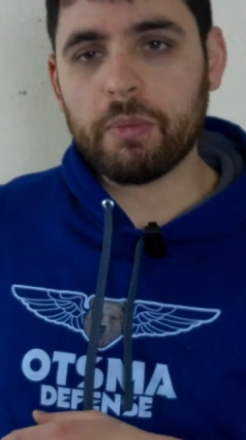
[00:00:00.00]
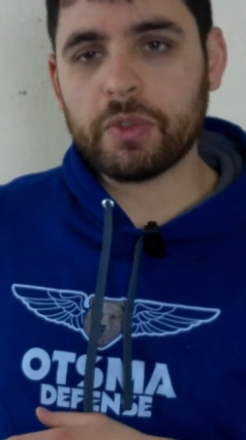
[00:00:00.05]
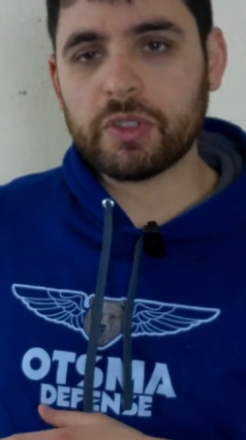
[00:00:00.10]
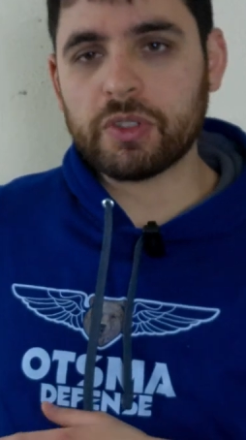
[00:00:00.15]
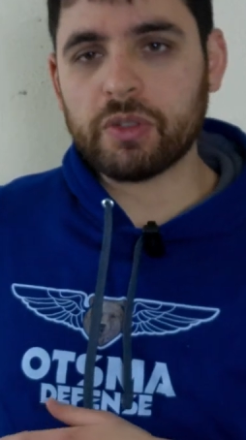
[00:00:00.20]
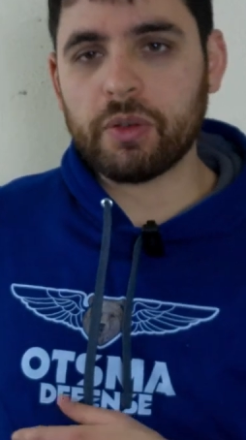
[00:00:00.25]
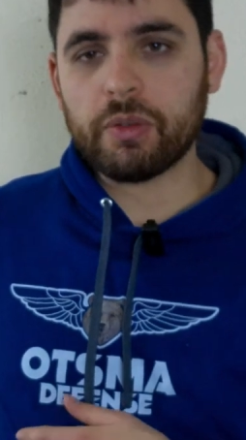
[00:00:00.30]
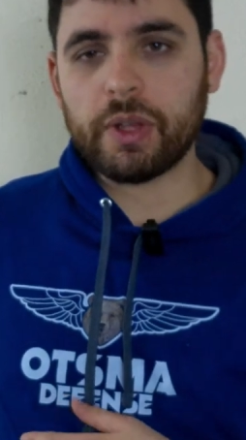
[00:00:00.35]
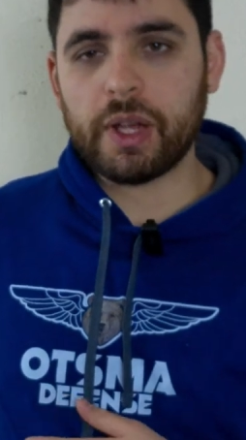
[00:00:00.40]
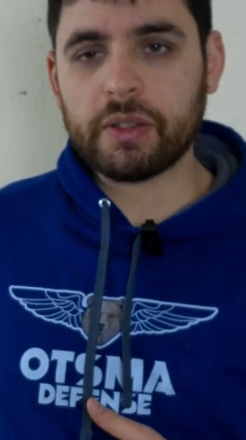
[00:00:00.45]

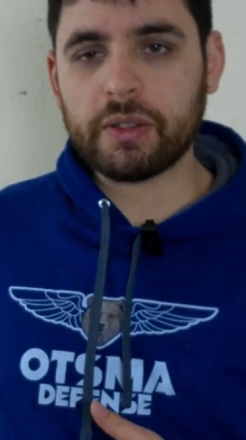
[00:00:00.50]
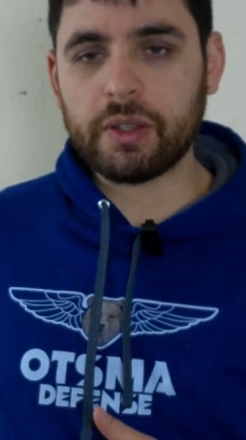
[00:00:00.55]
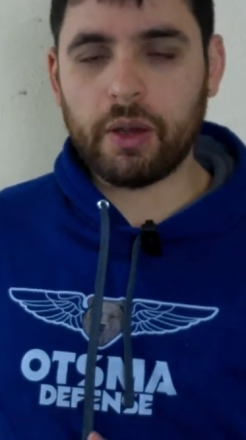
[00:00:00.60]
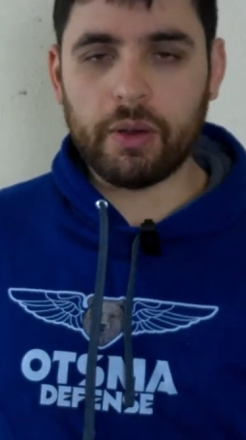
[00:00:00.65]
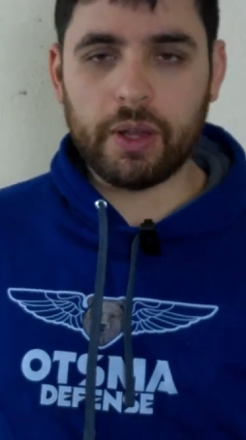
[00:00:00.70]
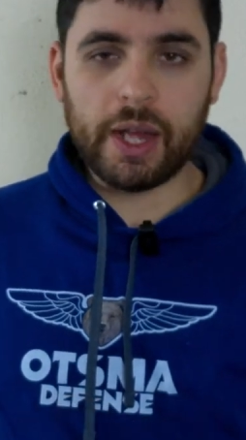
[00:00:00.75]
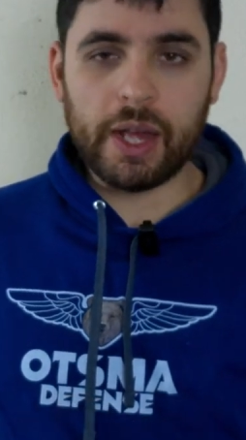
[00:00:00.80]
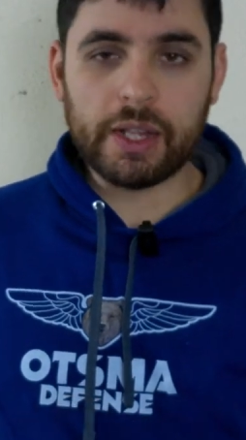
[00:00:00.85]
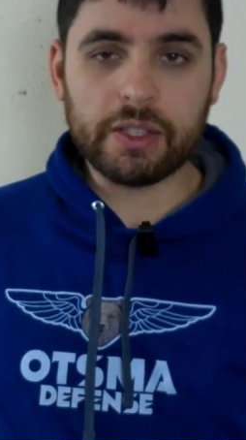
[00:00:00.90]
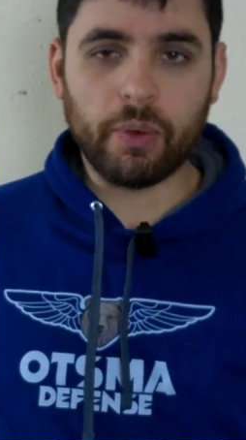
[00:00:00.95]
So that's
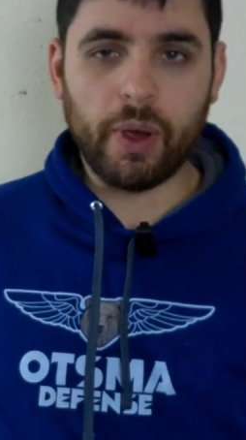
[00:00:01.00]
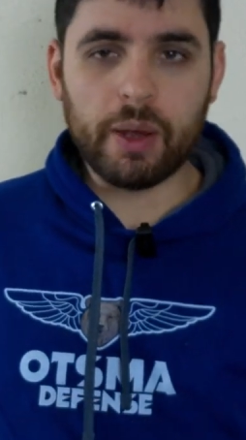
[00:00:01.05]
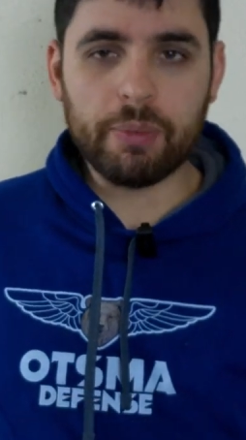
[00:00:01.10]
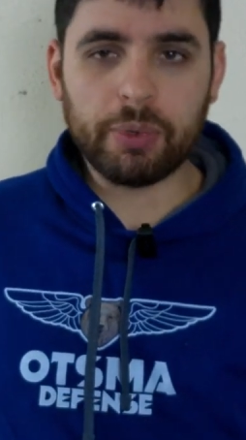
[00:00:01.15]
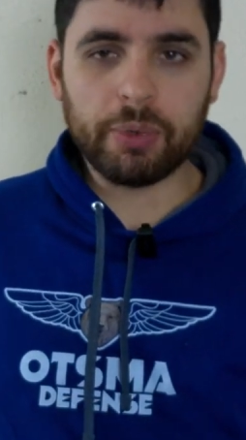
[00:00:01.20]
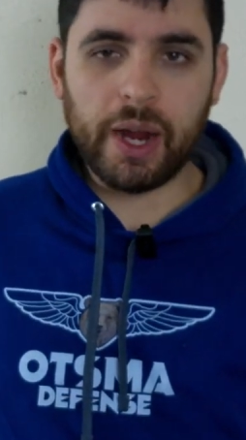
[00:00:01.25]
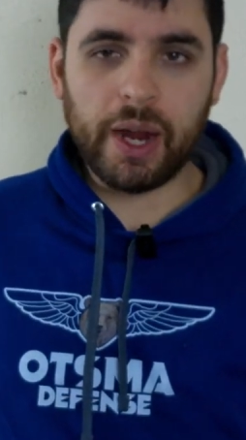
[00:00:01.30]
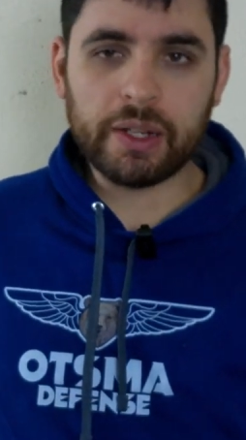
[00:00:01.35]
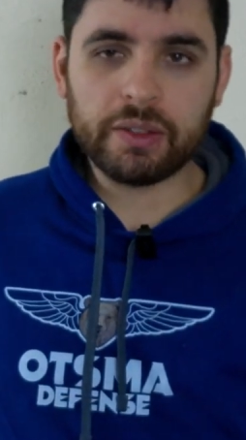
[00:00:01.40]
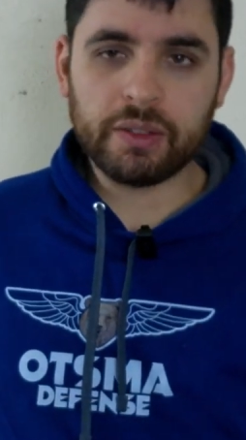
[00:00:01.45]
how I
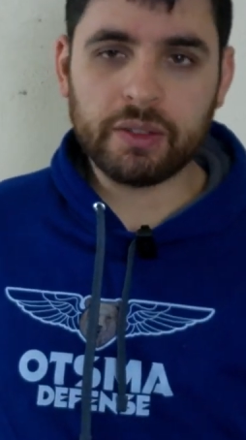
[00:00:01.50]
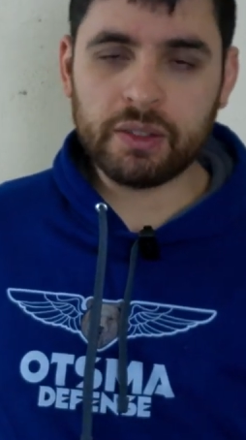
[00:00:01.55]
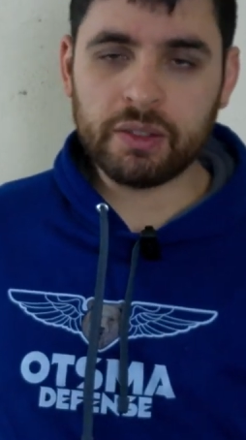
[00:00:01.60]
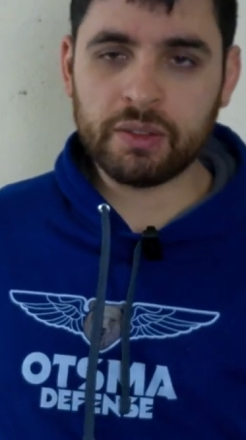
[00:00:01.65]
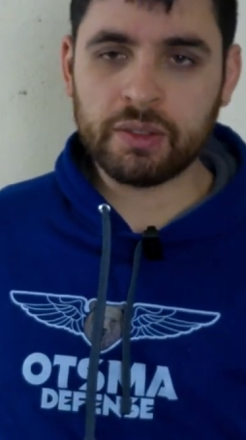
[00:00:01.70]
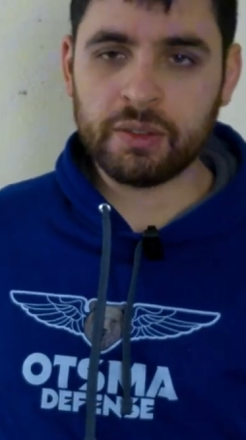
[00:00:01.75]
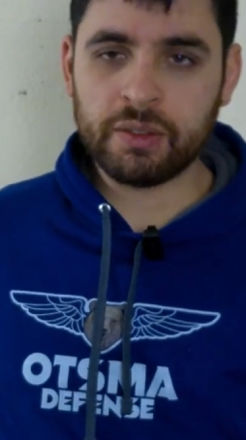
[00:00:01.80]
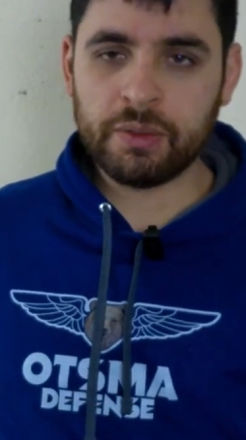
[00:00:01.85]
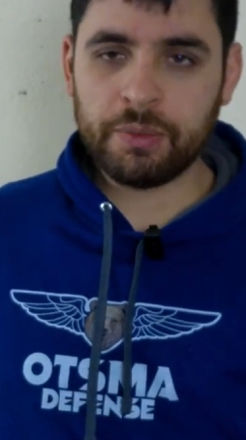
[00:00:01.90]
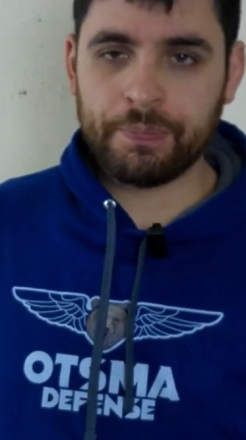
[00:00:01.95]

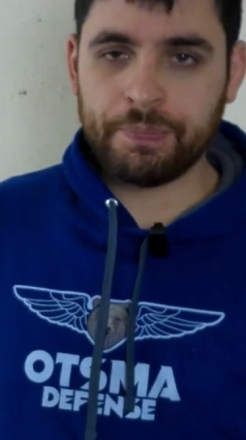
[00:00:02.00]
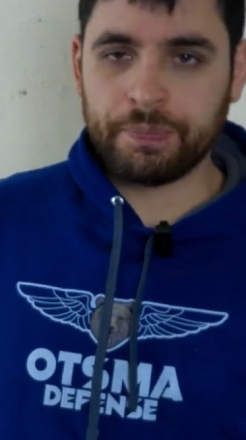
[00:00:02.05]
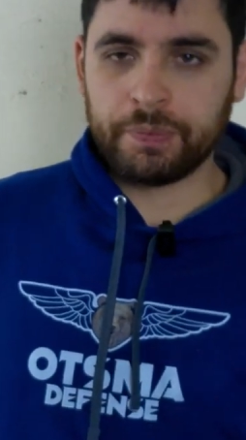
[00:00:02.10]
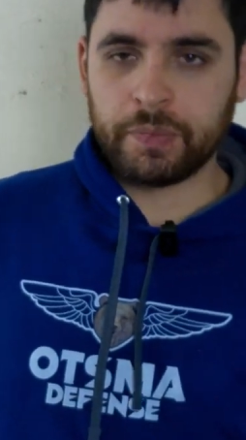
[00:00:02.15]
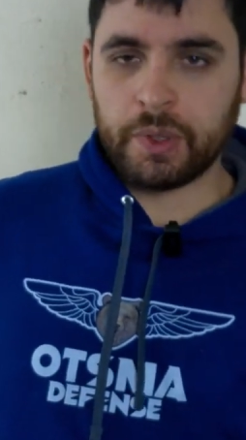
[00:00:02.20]
practice.